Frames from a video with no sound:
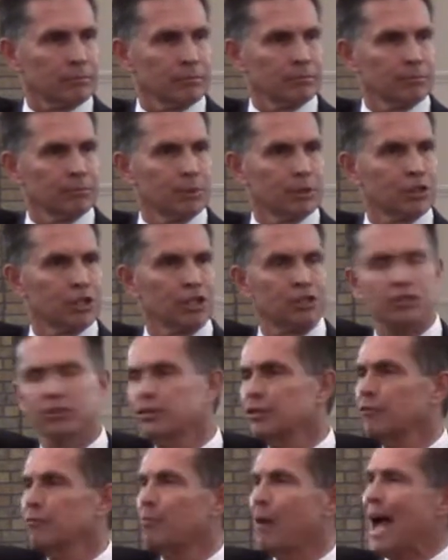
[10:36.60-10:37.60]

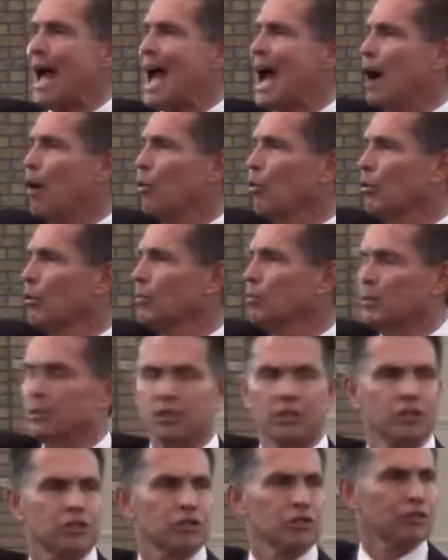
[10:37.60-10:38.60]
Positions of power,
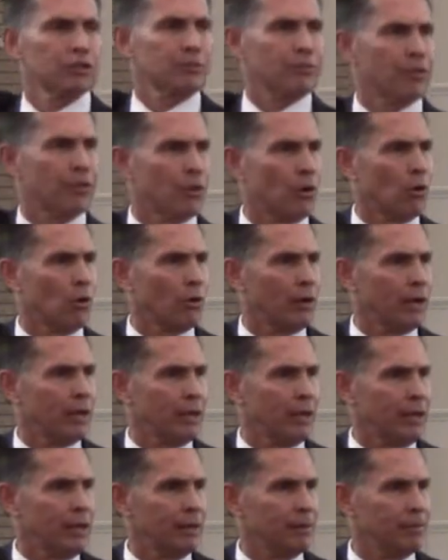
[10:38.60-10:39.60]
positions of
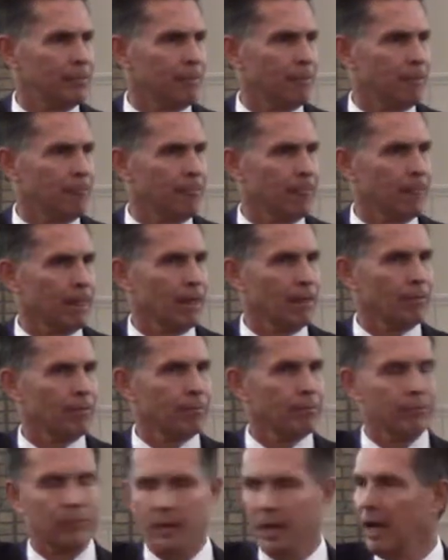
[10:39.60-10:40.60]
authority?
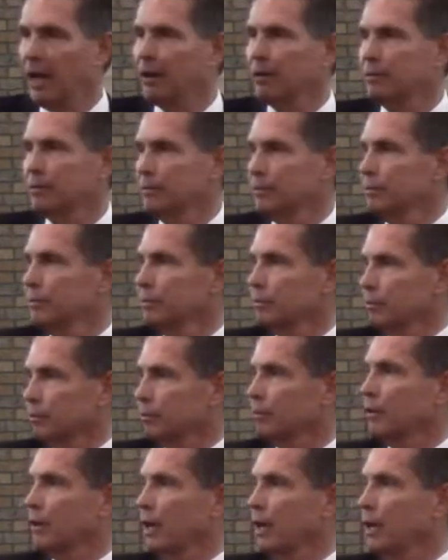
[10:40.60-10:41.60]
Yeah.
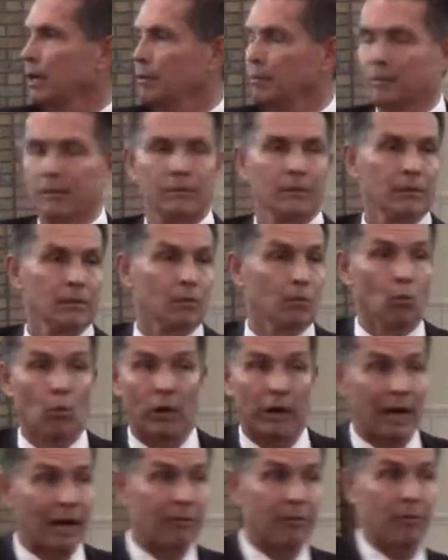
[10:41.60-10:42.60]
Okay?
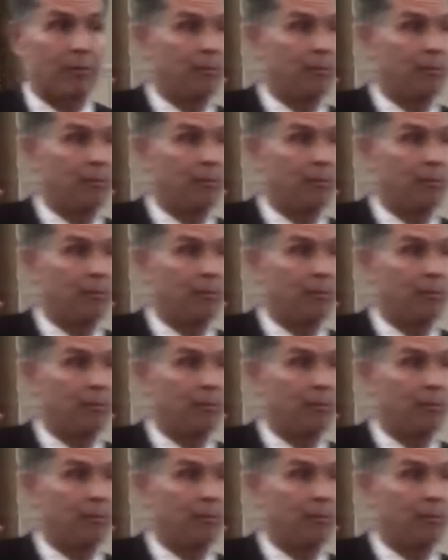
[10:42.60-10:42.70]
One of them